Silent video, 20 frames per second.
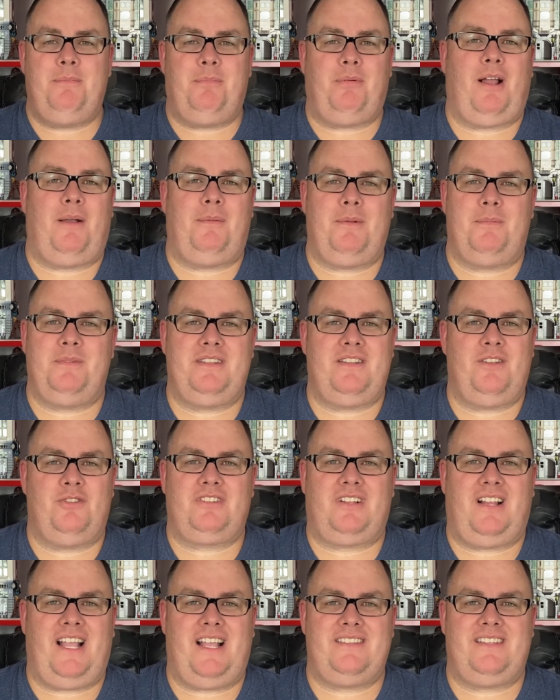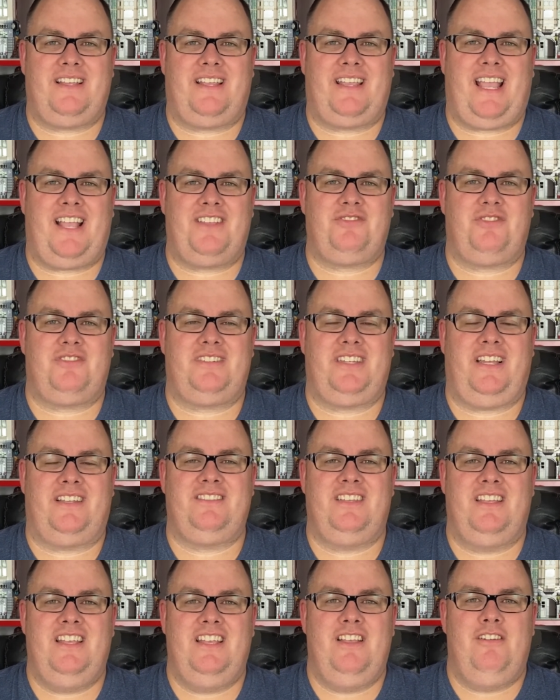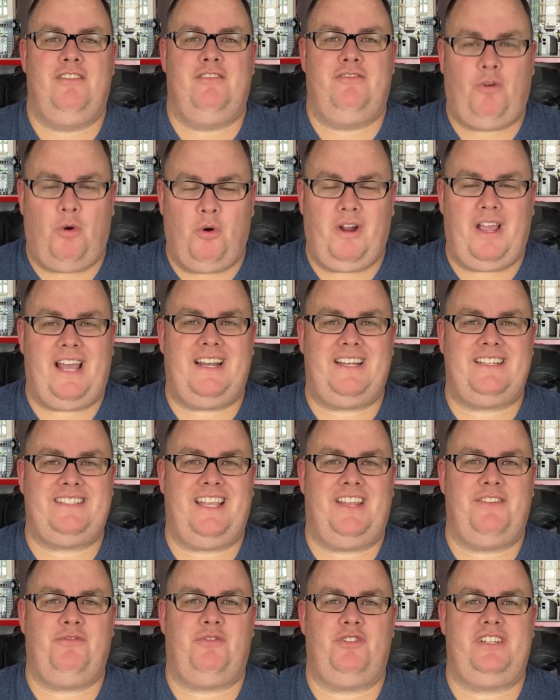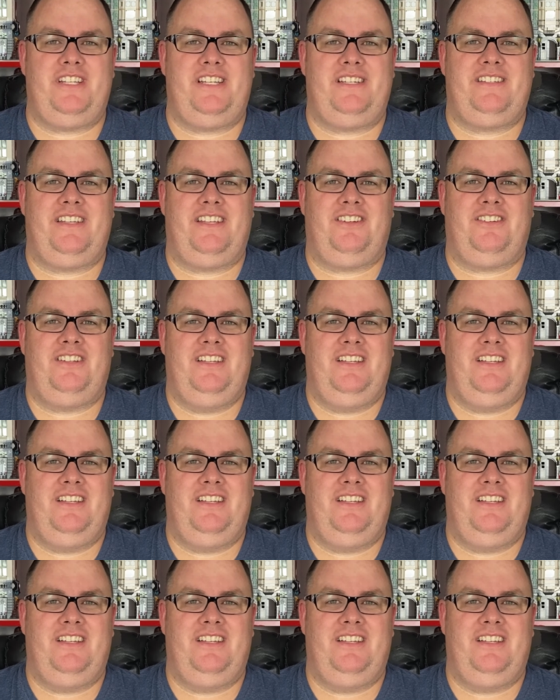problem in those classic castle sets. 4 out of 10 for detail.